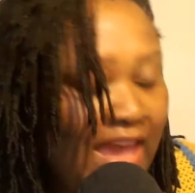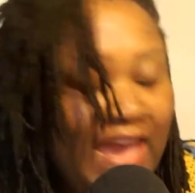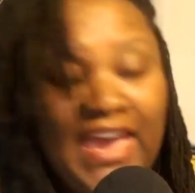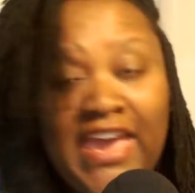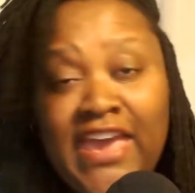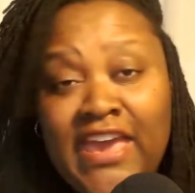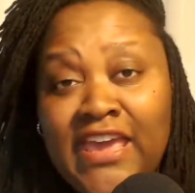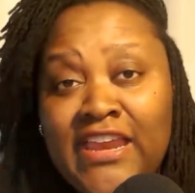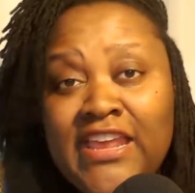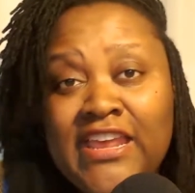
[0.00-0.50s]

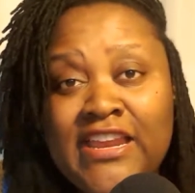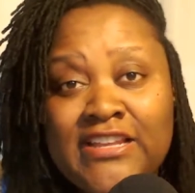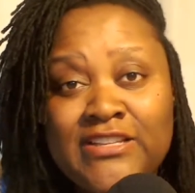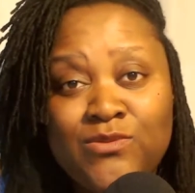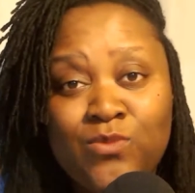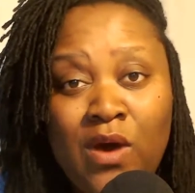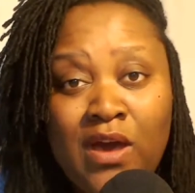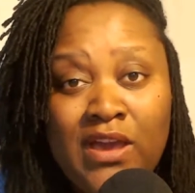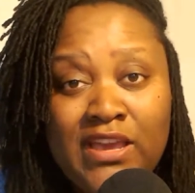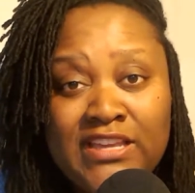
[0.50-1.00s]
And it is
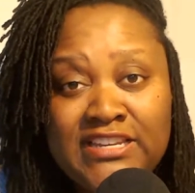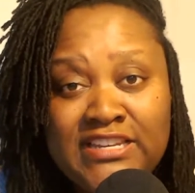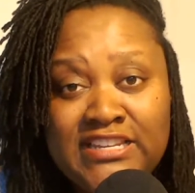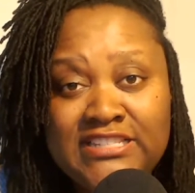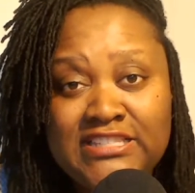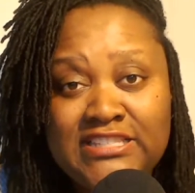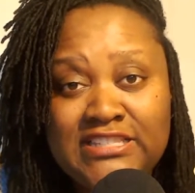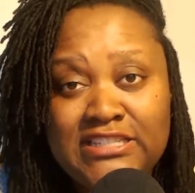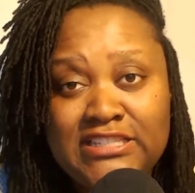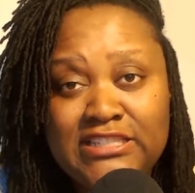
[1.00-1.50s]
walking
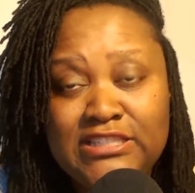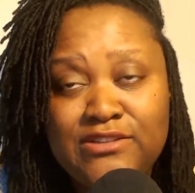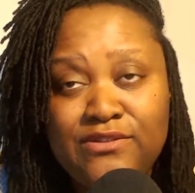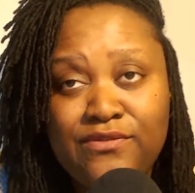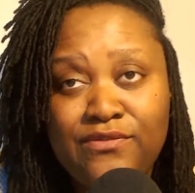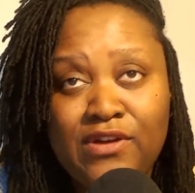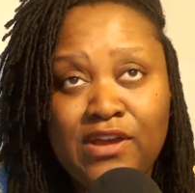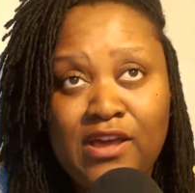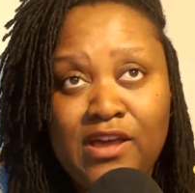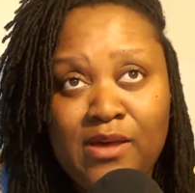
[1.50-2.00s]
distance
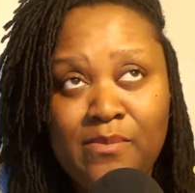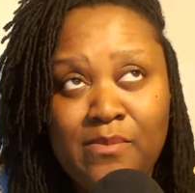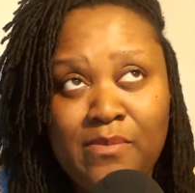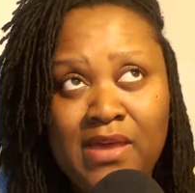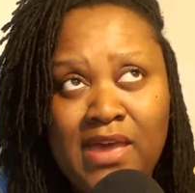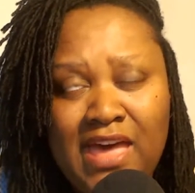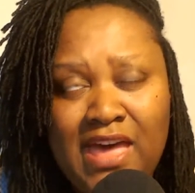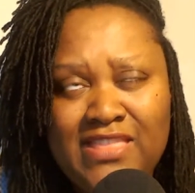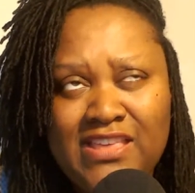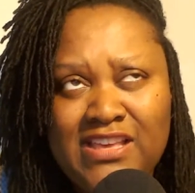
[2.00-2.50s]
from,
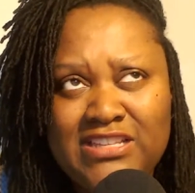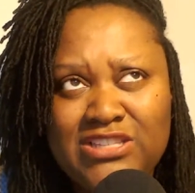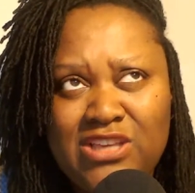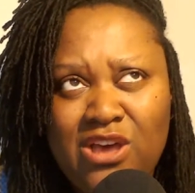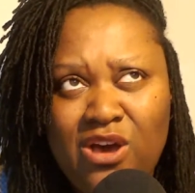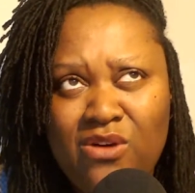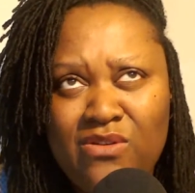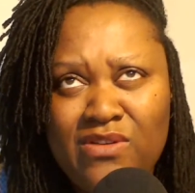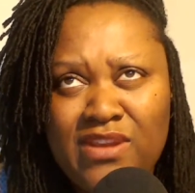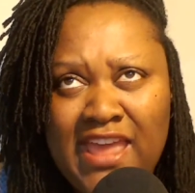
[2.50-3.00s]
I think it's
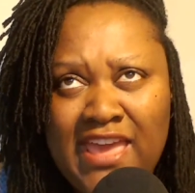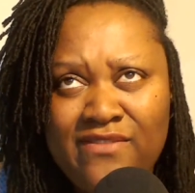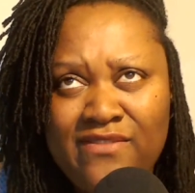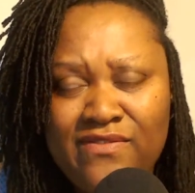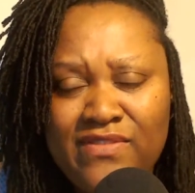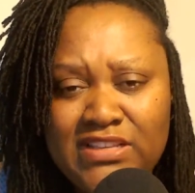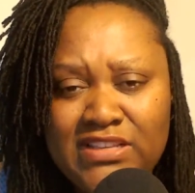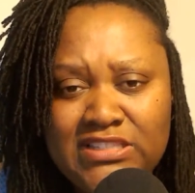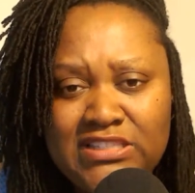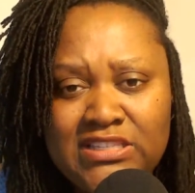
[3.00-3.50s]
called
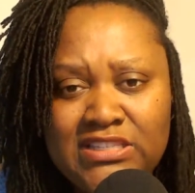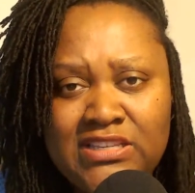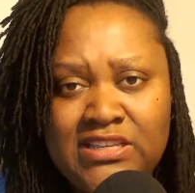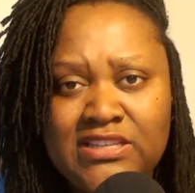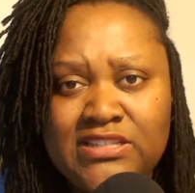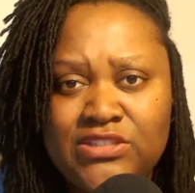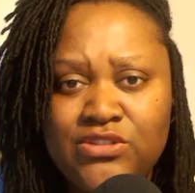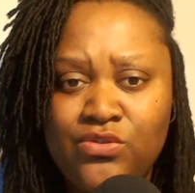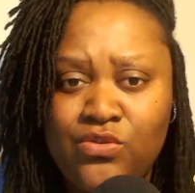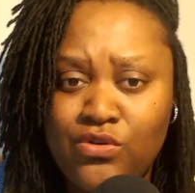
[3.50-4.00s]
Navis,
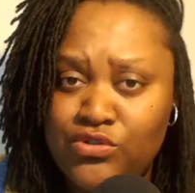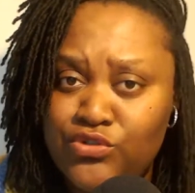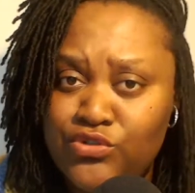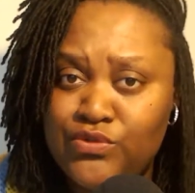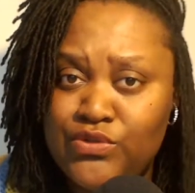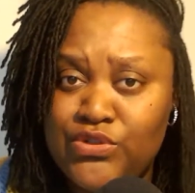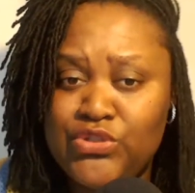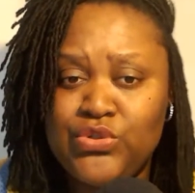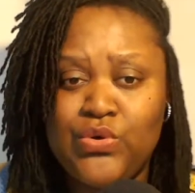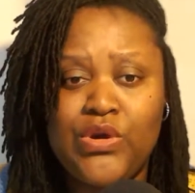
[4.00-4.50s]
is the grocery
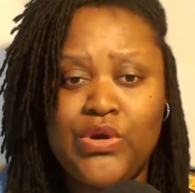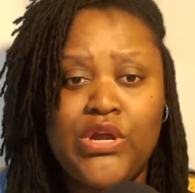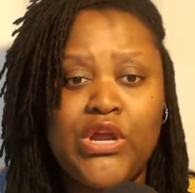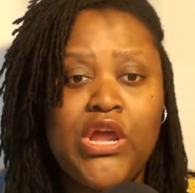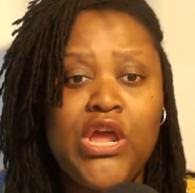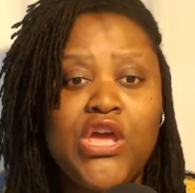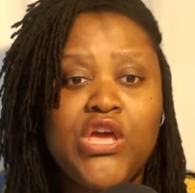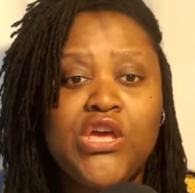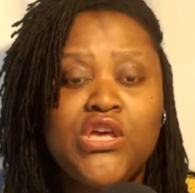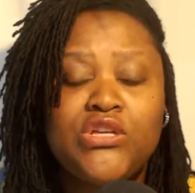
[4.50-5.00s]
store.
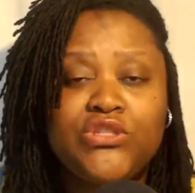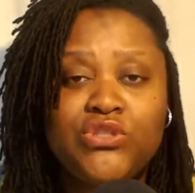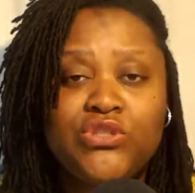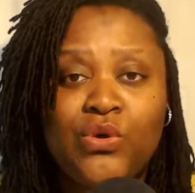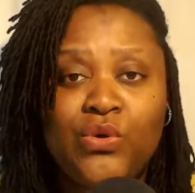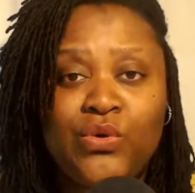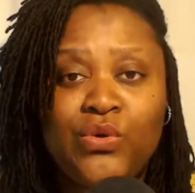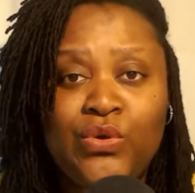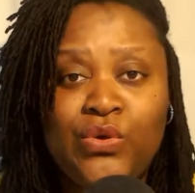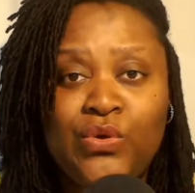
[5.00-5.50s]

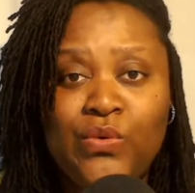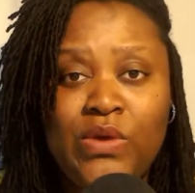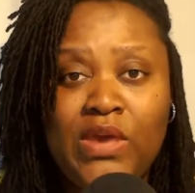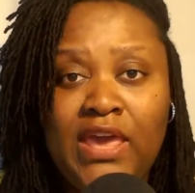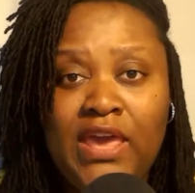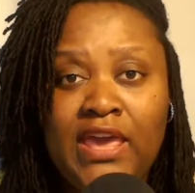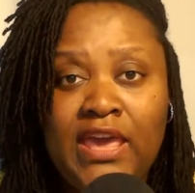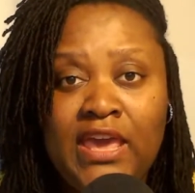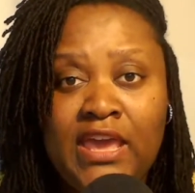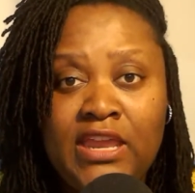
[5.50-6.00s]
So you
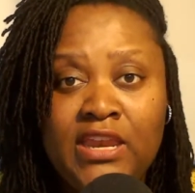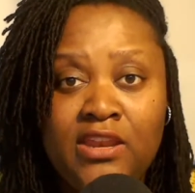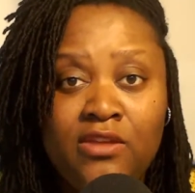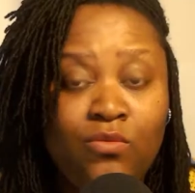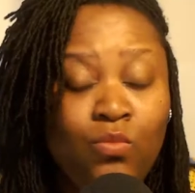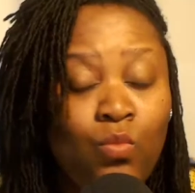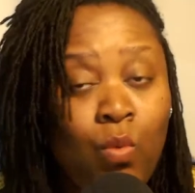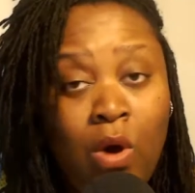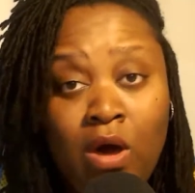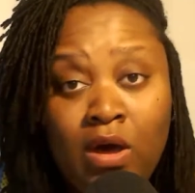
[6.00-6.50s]
can
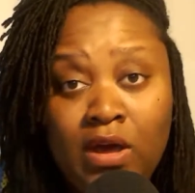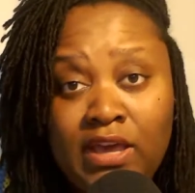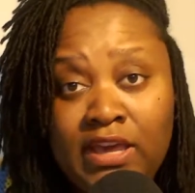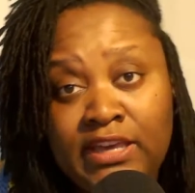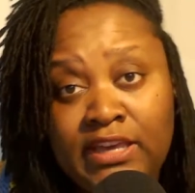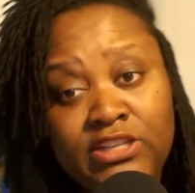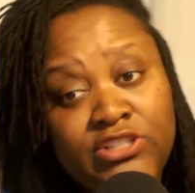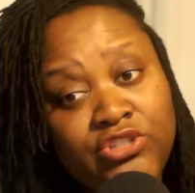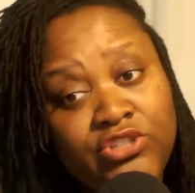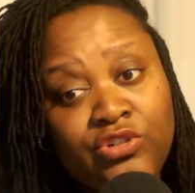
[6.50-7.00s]
walk and
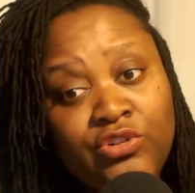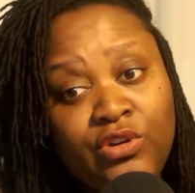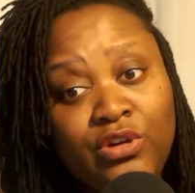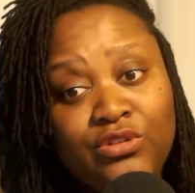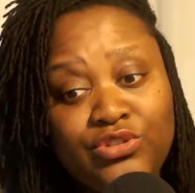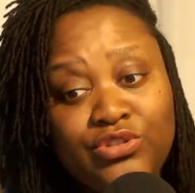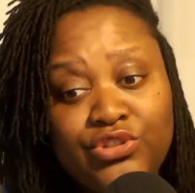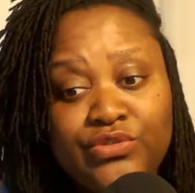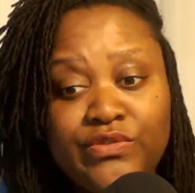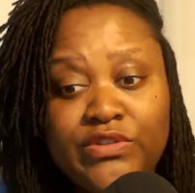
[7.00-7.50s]
get your
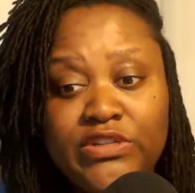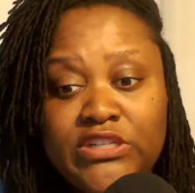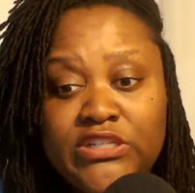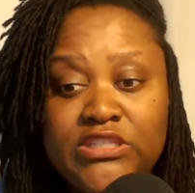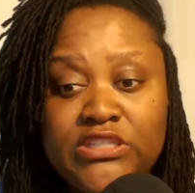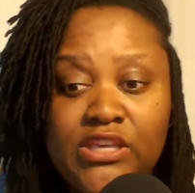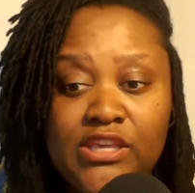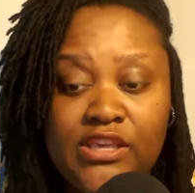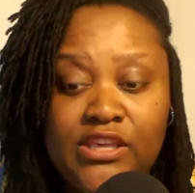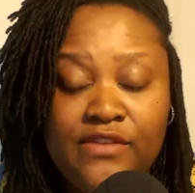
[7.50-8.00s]

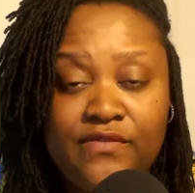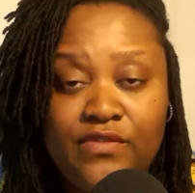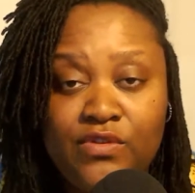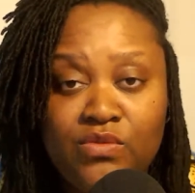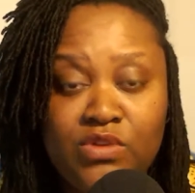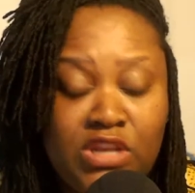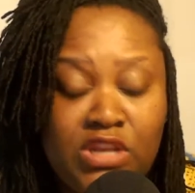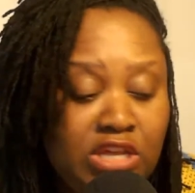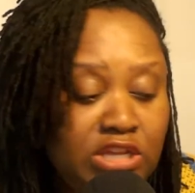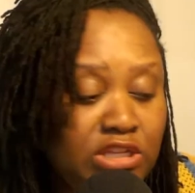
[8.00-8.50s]
groceries if you
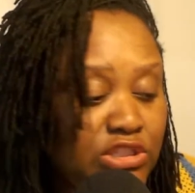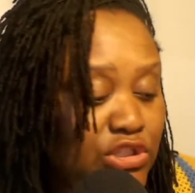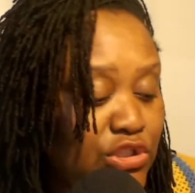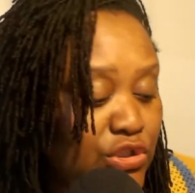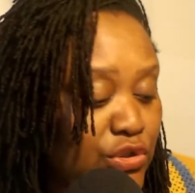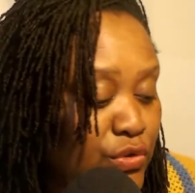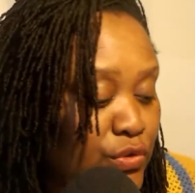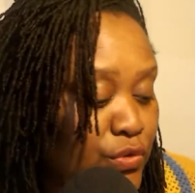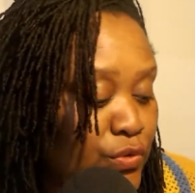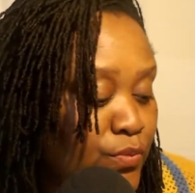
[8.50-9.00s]
need
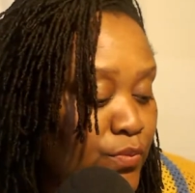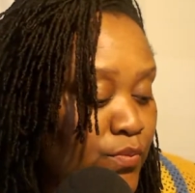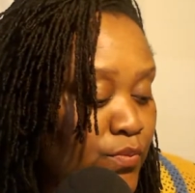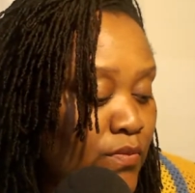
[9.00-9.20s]
to.